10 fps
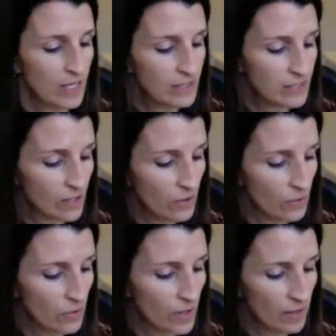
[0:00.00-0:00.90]

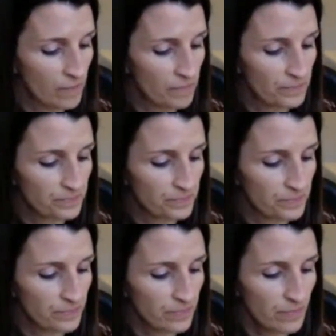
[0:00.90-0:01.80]
So,
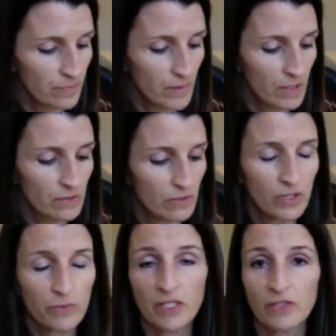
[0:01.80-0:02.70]
so
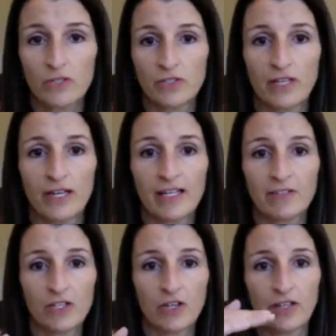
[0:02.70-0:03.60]
anyway, then I had to
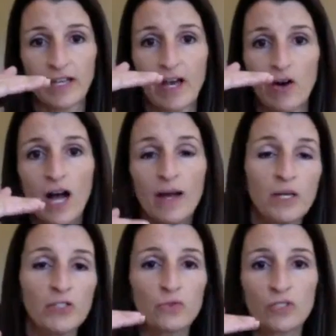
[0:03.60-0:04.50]
figure out like how high my
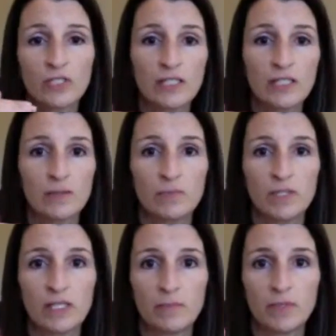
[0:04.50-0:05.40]
drawers need to
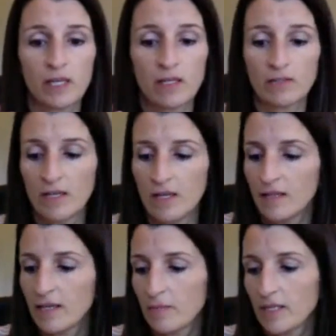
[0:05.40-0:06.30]
be, because
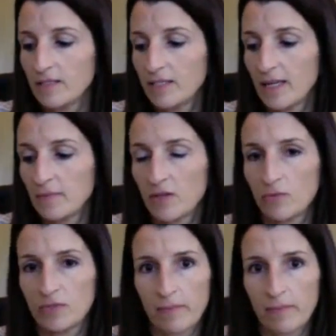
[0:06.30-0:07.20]
like my stamps, I would
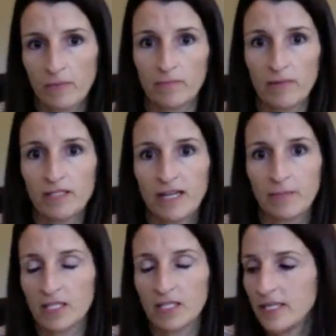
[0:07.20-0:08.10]
take my
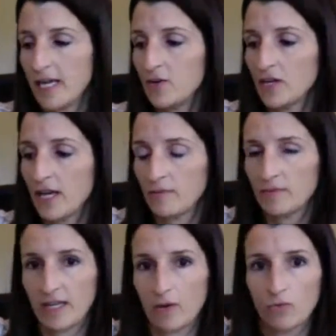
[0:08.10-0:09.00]
stamp container and I'd
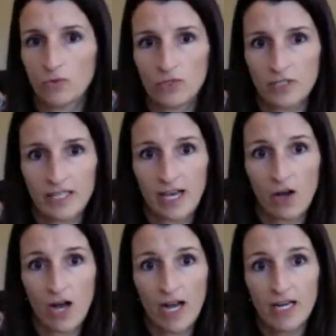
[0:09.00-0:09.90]
take a ruler and see how
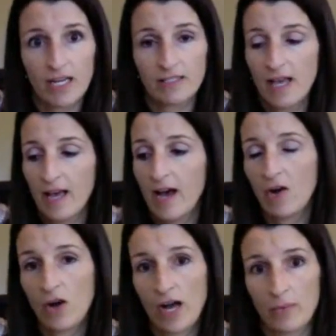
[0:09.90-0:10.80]
high it is,
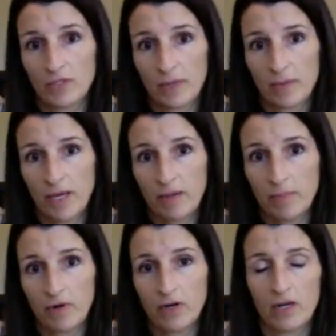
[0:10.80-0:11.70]
how high was my
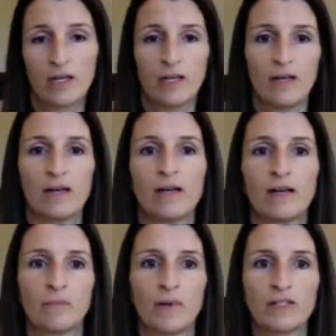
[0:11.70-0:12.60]
paper.
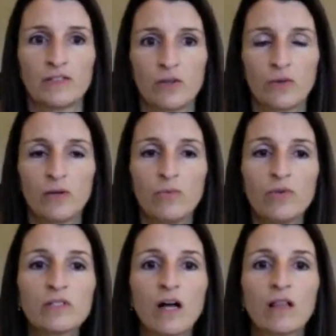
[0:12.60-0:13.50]
And so it
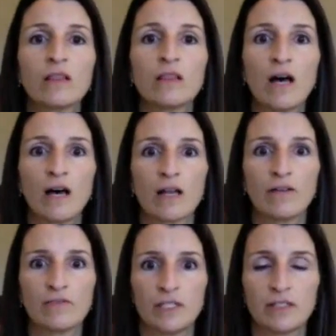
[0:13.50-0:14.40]
was a lot
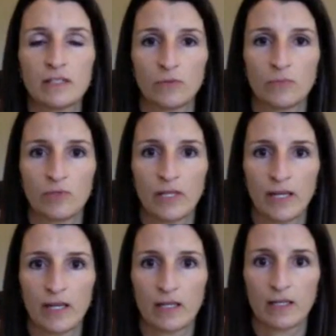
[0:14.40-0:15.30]
of detailed
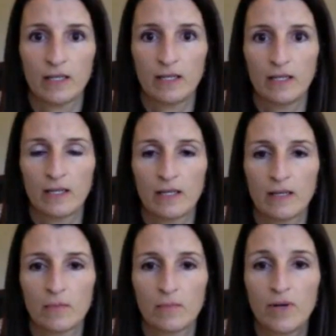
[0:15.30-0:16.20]
planning.
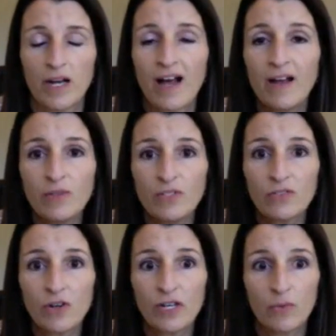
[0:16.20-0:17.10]
But I was
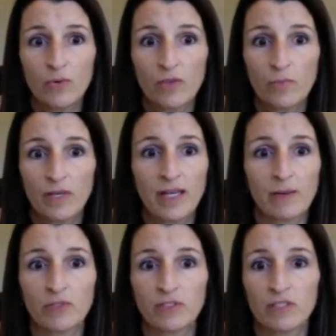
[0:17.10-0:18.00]
starting with being
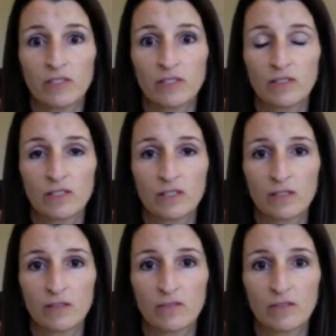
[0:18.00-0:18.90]
able
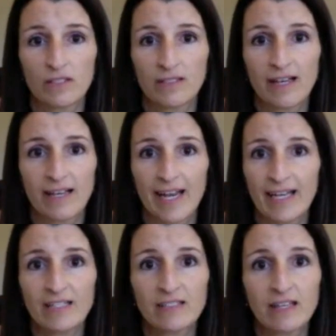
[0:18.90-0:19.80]
to design
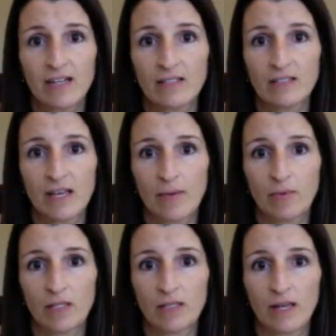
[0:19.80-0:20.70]
any size
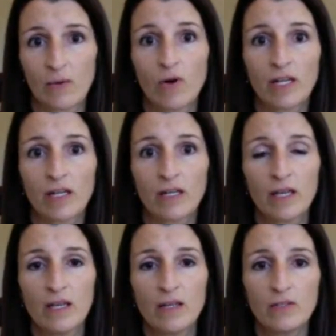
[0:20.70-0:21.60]
cabinet that I wanted.
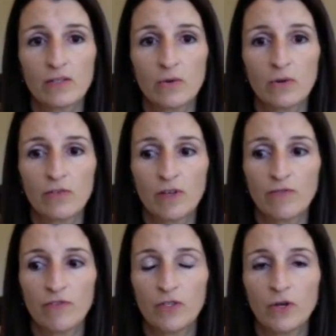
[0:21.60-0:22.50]
So
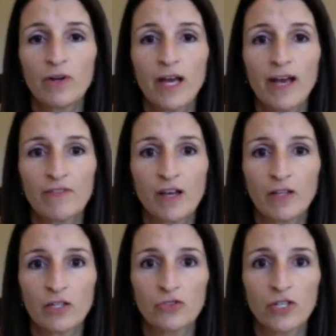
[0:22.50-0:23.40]
if you don't have that
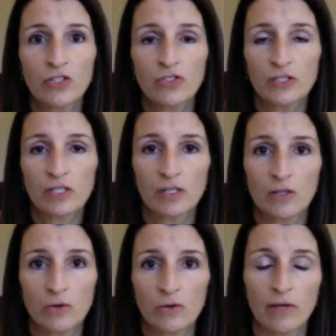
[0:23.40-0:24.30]
luxury and you're just going to
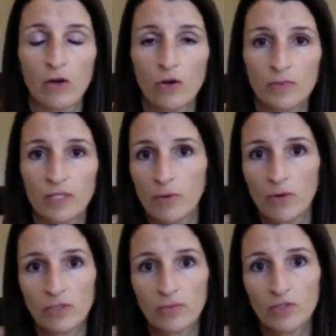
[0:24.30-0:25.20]
go to like Home Depot
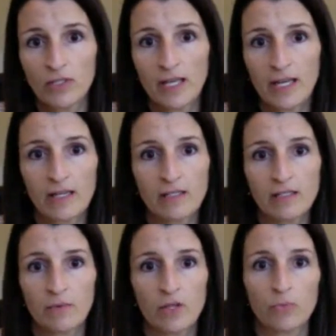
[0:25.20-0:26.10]
or something like that and get some
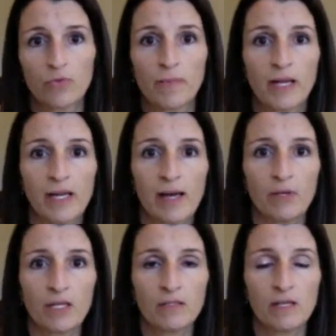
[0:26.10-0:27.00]
of their pre-made
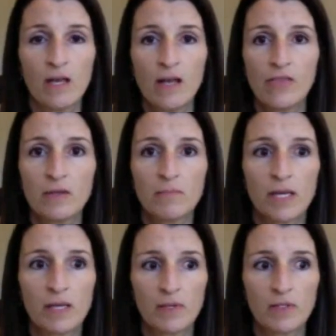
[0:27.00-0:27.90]
cabinets, then
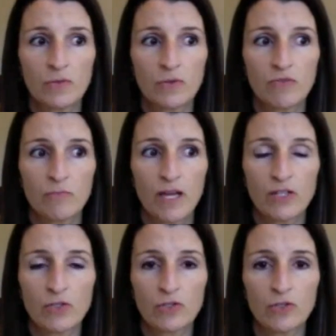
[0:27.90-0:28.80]
maybe sort of
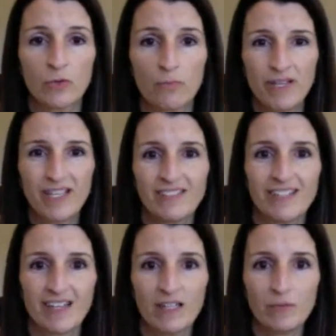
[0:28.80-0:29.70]
measure your biggest
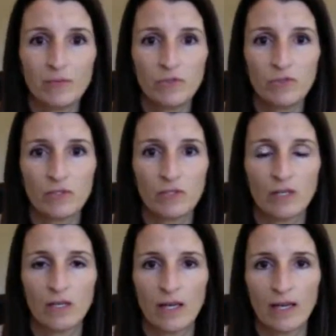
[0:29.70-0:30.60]
items
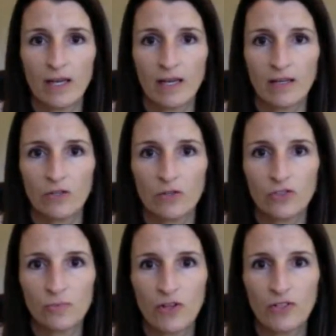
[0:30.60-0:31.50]
and your
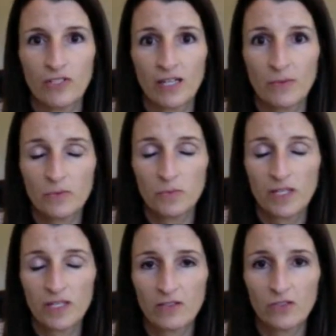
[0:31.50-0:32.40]
smallest items,
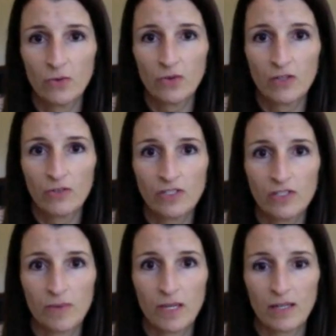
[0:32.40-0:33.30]
because don't
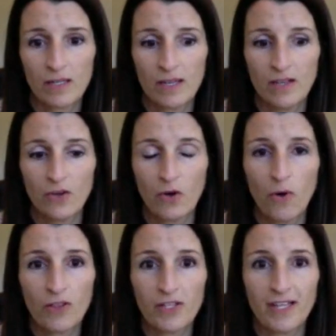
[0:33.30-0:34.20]
underestimate the
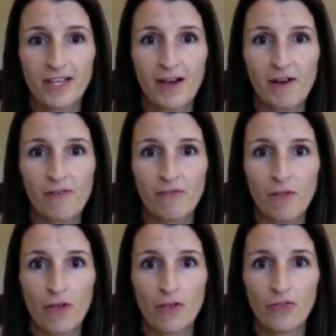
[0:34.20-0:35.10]
quality of
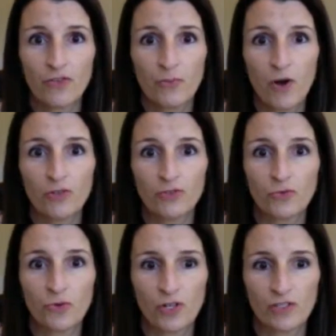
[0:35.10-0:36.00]
small
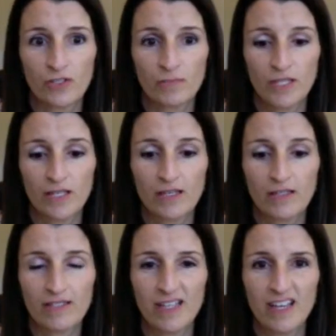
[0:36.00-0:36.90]
drawers,
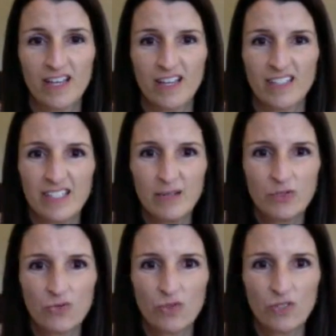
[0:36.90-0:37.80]
because deep
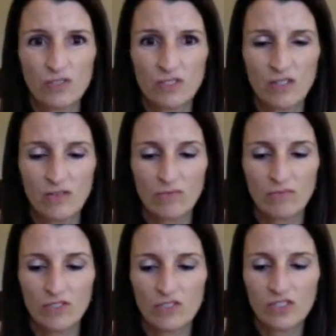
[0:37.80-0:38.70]
drawers,
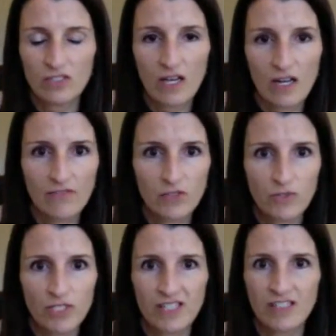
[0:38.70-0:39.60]
you just kind of have to reach in.